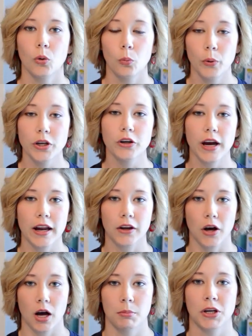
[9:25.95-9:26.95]
When you're at a
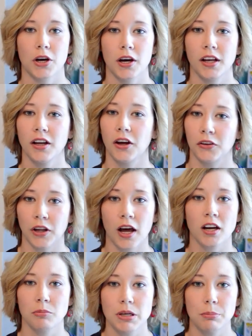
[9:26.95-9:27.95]
Comic-Con, a
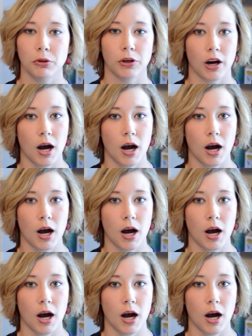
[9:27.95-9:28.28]
lot of people are